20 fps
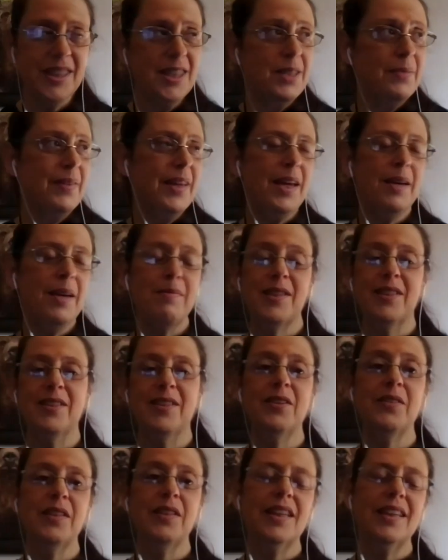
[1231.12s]
Excuse me.
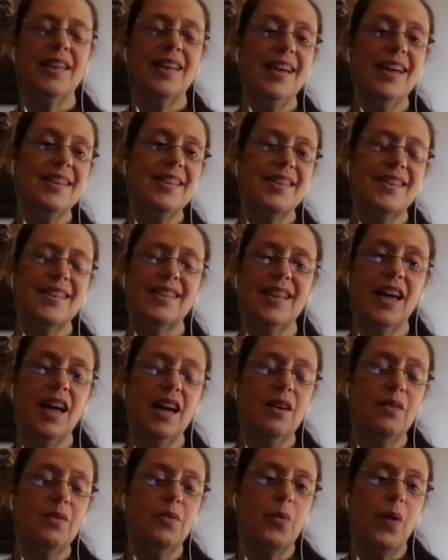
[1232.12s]
Absolutely. Yes.
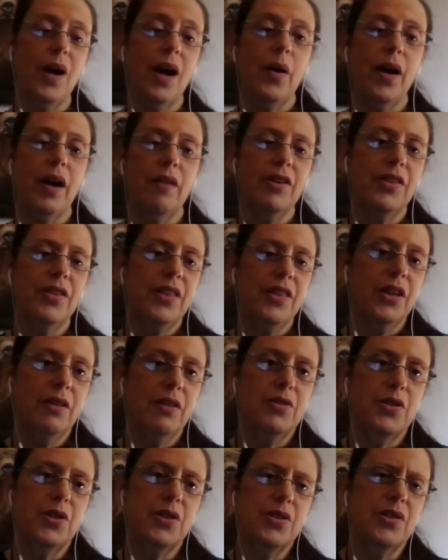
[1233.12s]
Oh, wow. Everything
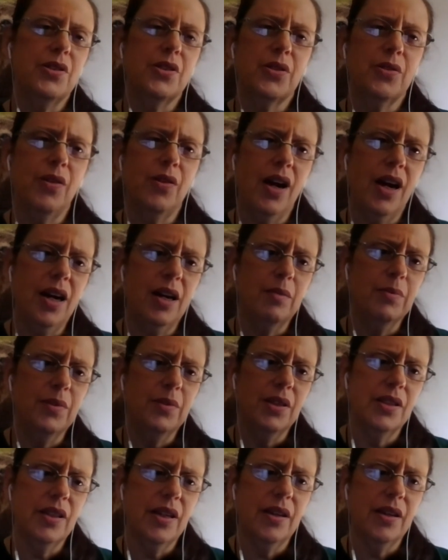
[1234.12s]
you've just
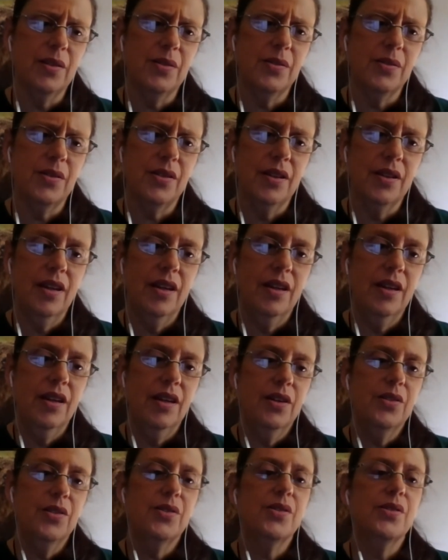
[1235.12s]
described sounds
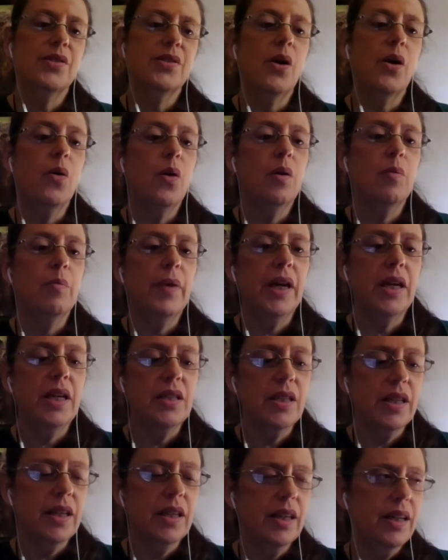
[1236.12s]
so
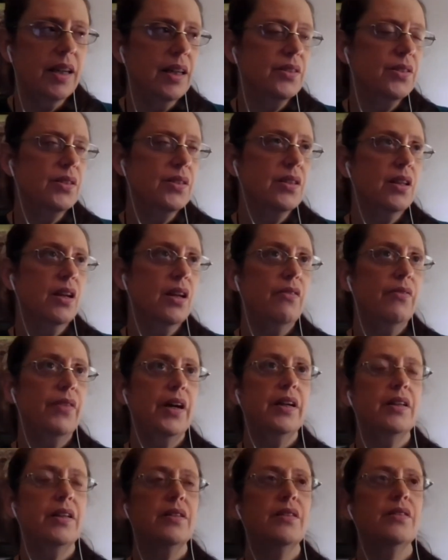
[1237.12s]
amazing. And I just love
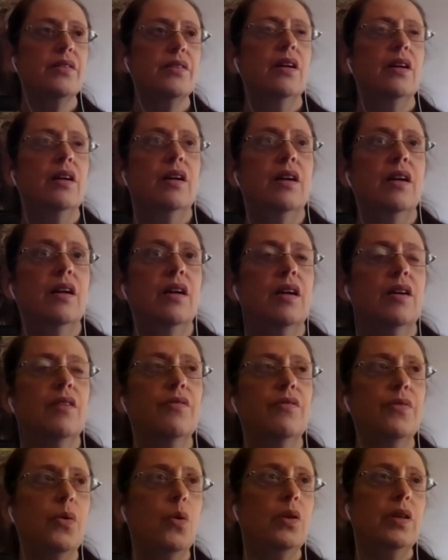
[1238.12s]
that it's
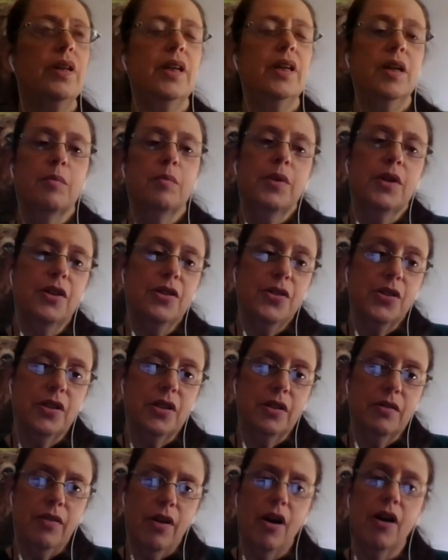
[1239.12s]
fully
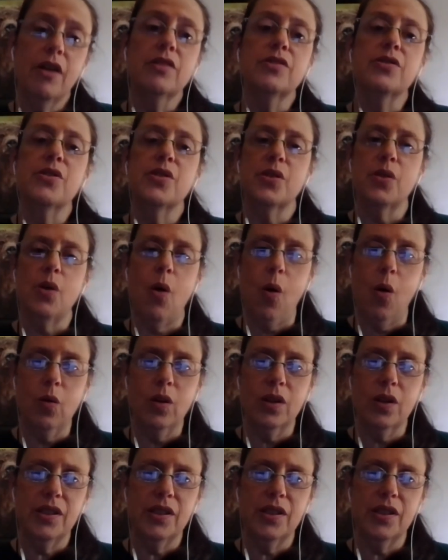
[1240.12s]
immersive, heart and soul.